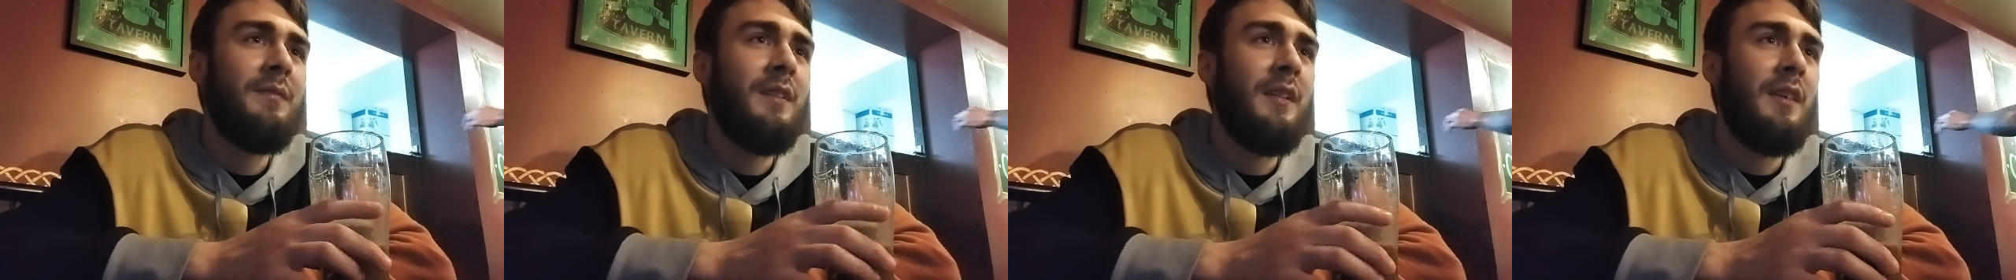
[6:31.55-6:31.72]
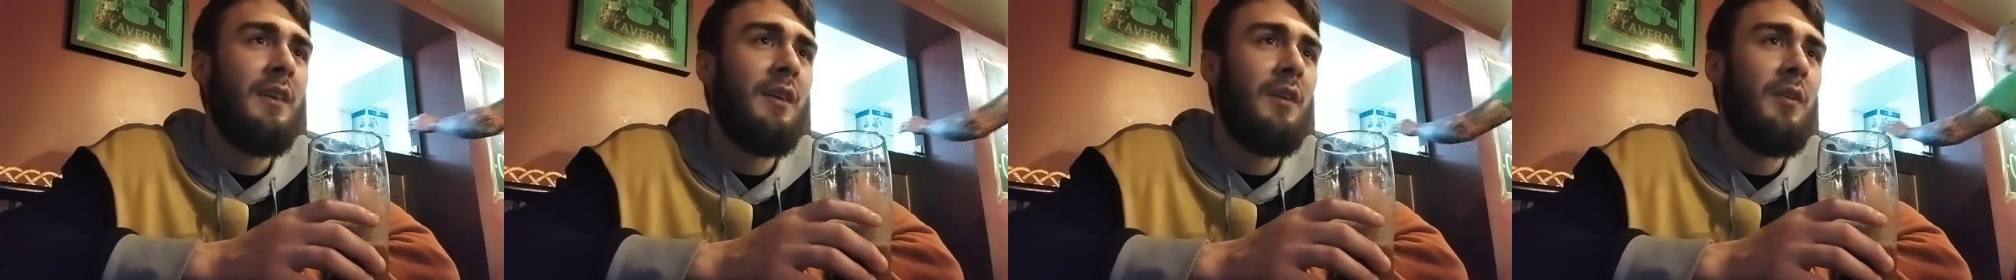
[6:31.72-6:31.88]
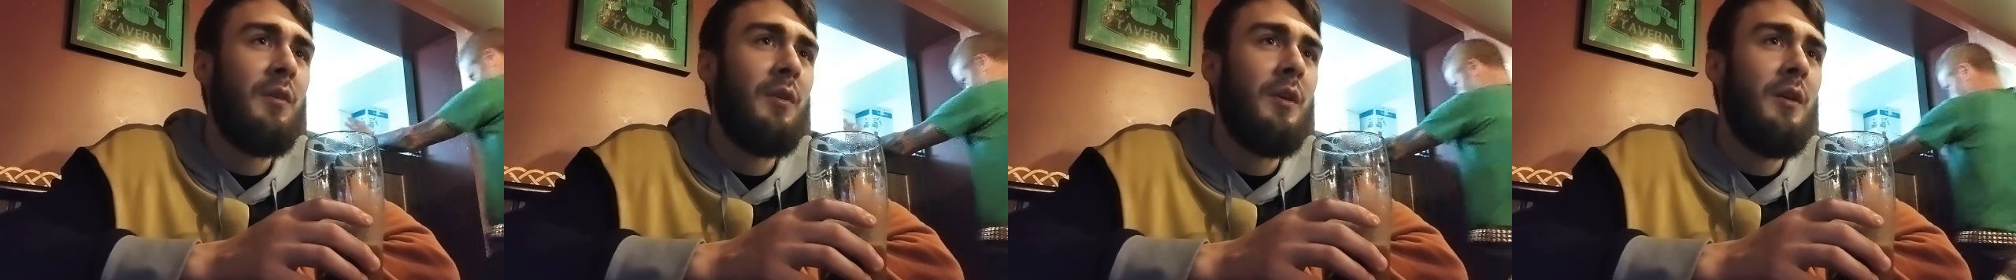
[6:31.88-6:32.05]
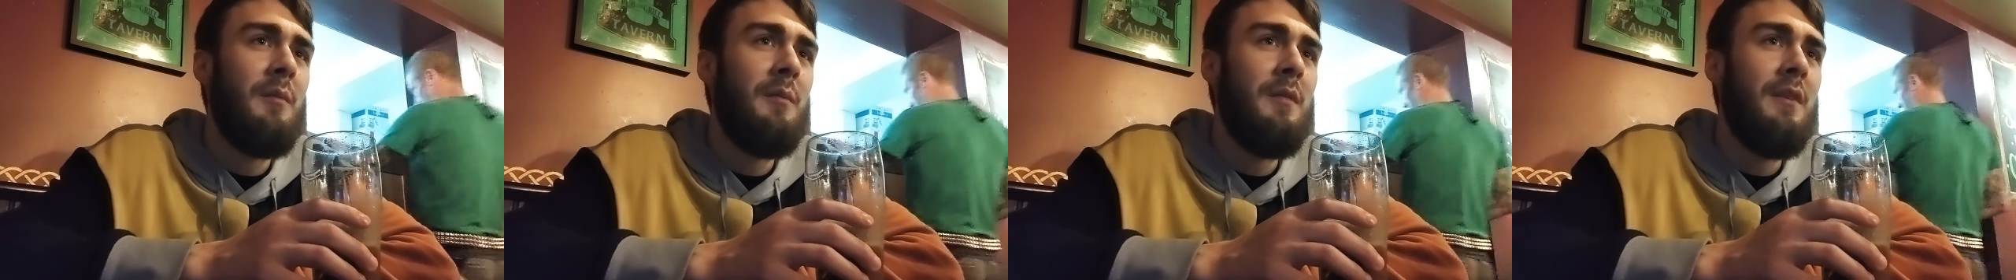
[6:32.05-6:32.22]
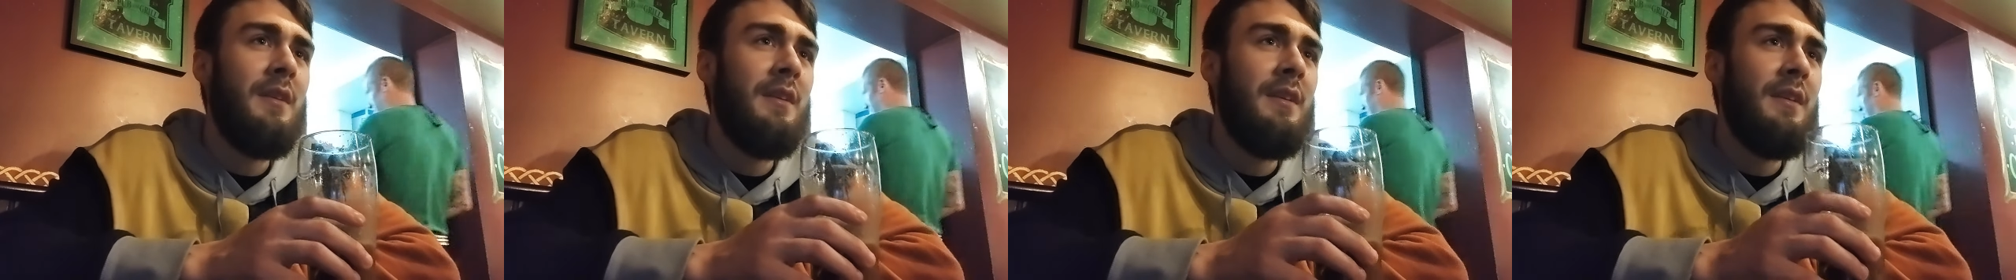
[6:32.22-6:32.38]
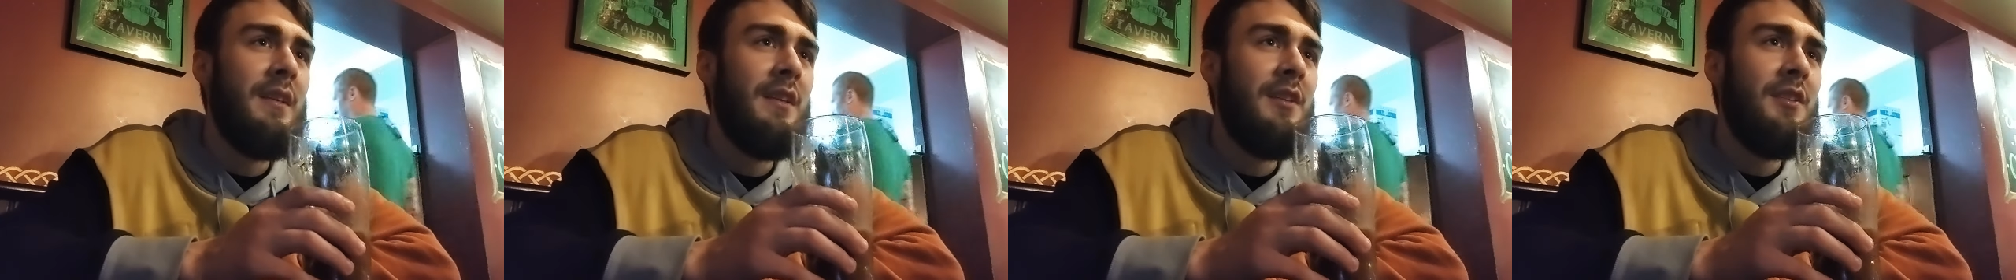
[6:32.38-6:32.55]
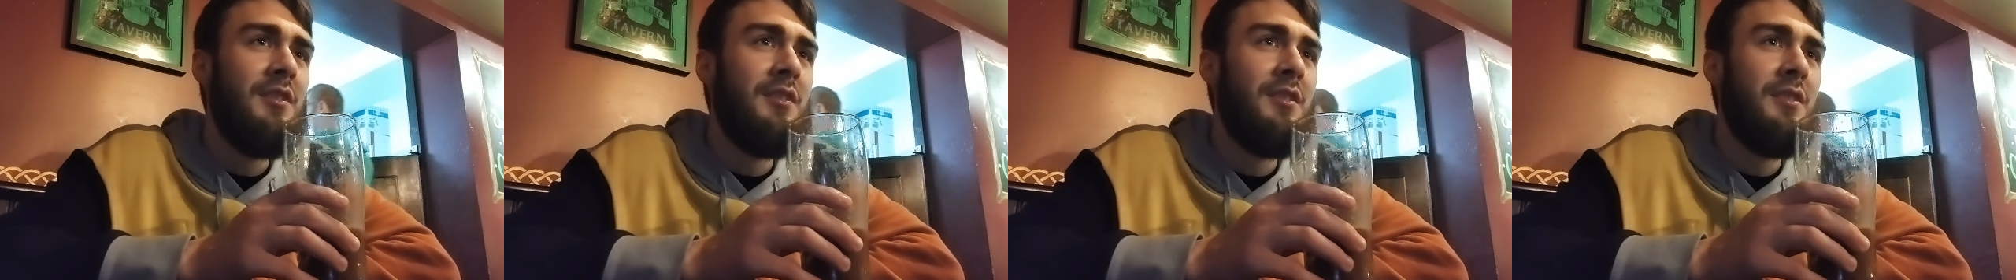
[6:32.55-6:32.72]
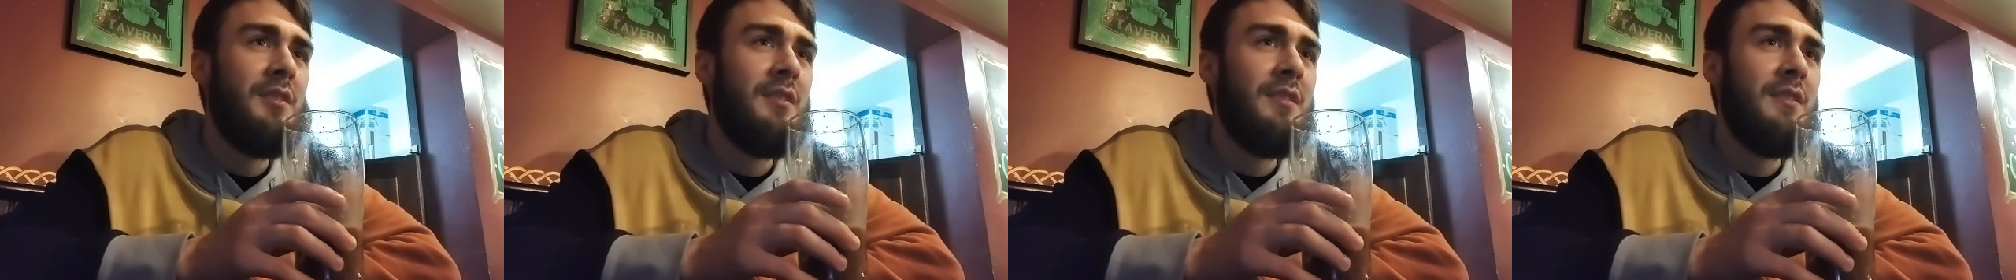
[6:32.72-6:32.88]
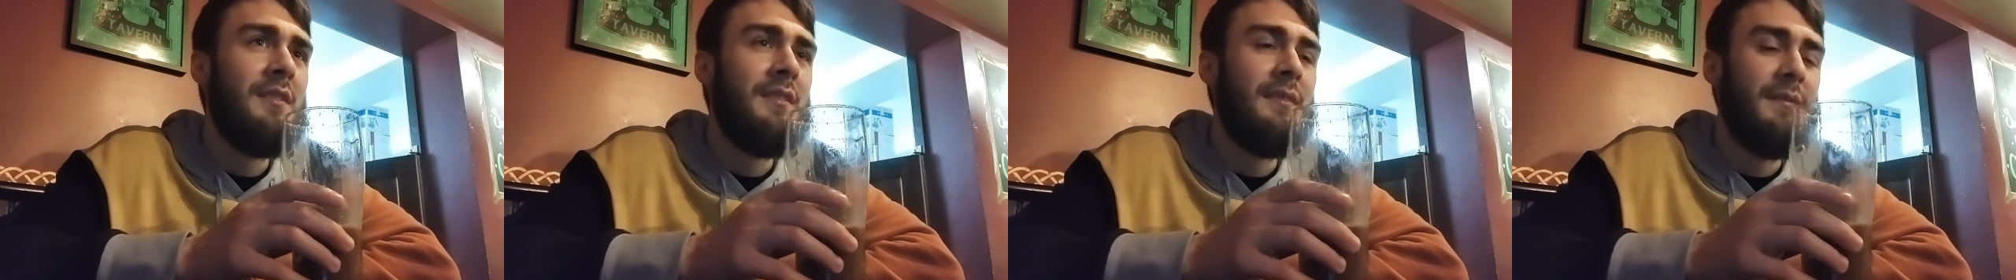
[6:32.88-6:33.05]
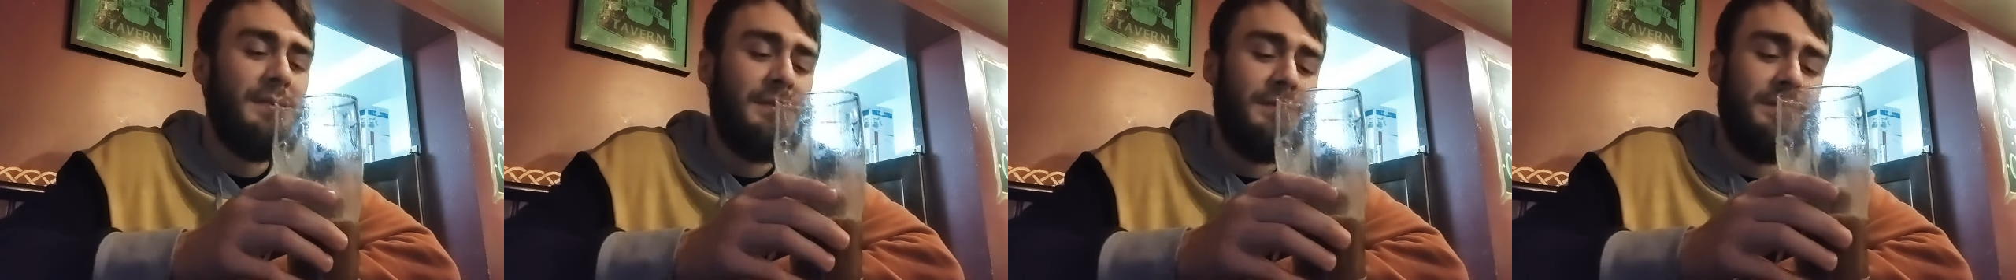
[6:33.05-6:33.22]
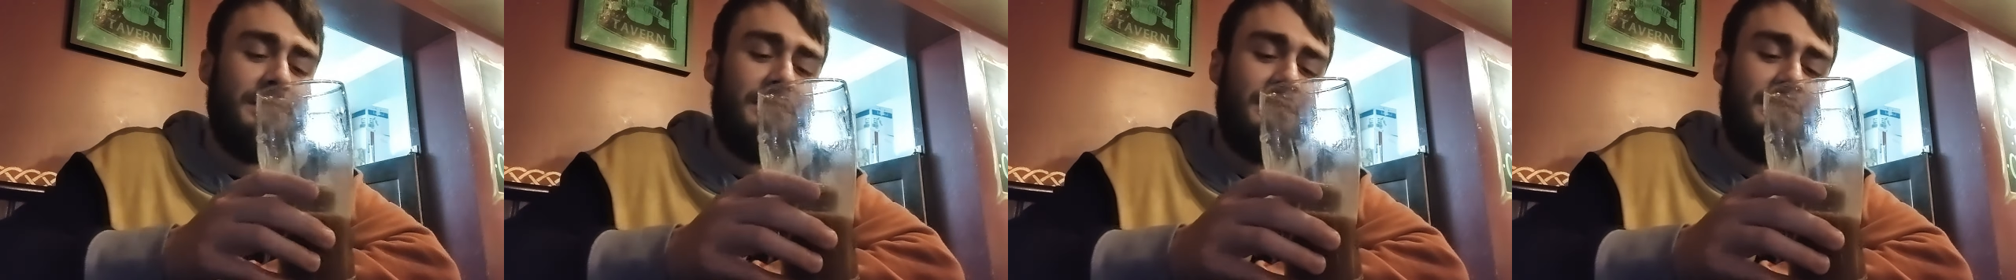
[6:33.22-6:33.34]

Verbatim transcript: Like a creamy-ish? The,